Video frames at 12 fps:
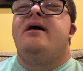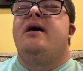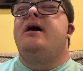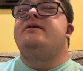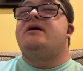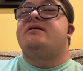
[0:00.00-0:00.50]

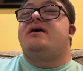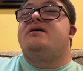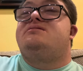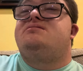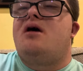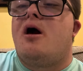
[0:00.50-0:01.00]
he's on a
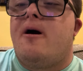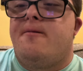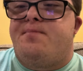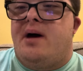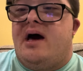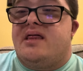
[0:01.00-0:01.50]

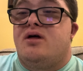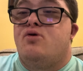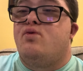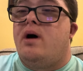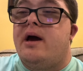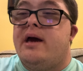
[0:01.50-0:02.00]
psychopath.
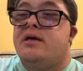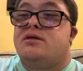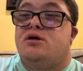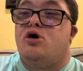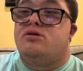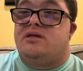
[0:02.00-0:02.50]
Why he
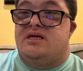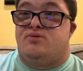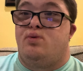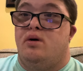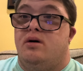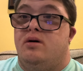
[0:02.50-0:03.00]
do this,
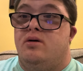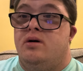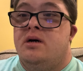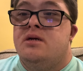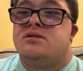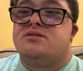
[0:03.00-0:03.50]
bro?
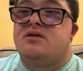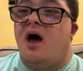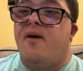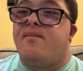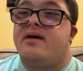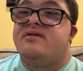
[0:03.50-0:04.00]

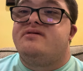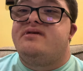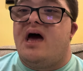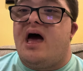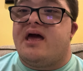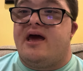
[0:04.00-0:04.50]
Stop
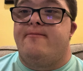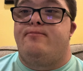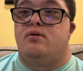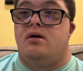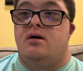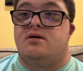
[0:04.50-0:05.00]
attacking
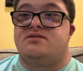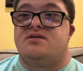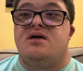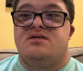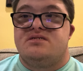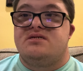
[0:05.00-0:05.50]
Brooks.
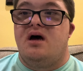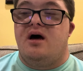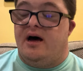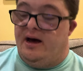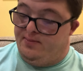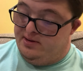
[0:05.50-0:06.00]

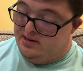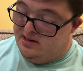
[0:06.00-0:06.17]
Stop.